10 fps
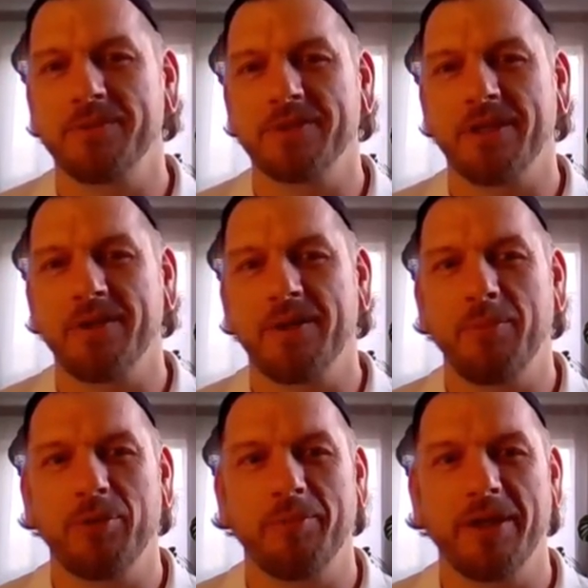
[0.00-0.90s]
is going to
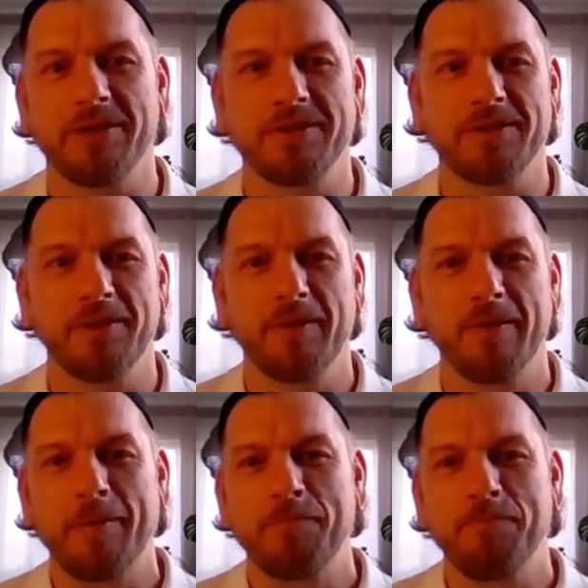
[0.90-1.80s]
implement
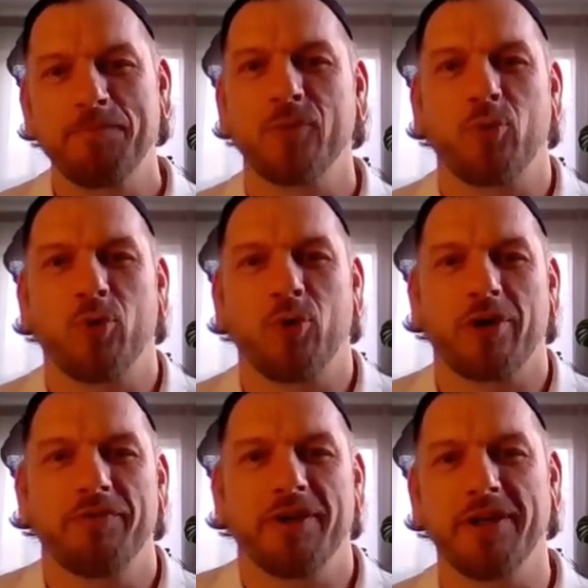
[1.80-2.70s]
the
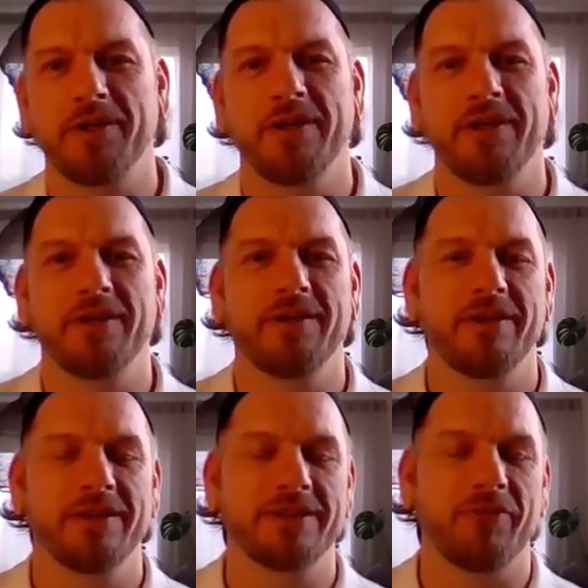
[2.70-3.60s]
work I've done
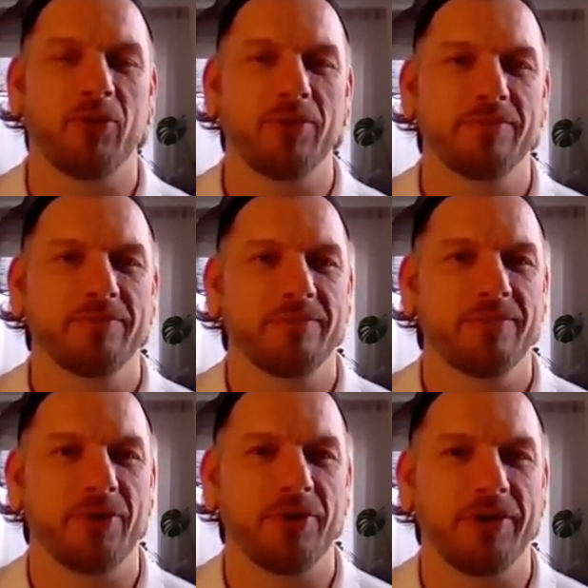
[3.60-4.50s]
in several,
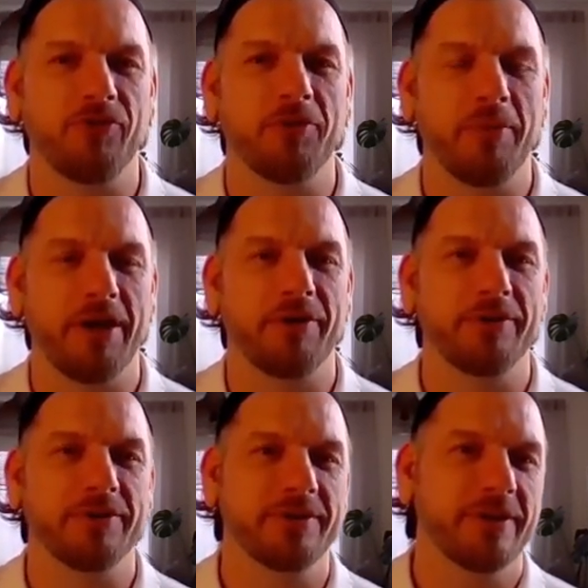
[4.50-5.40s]
different
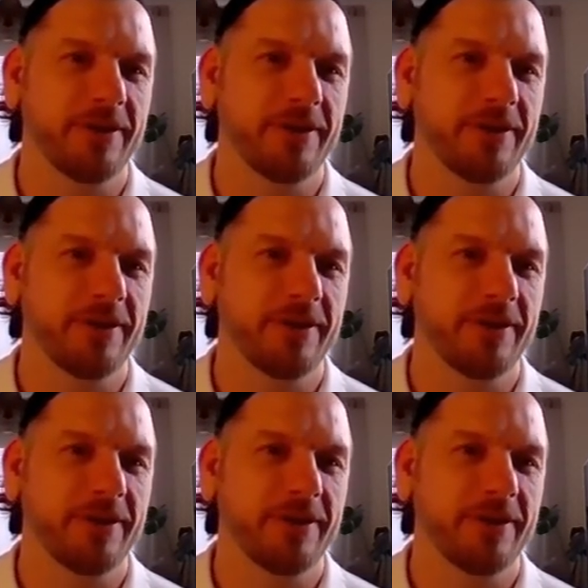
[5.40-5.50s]
manners.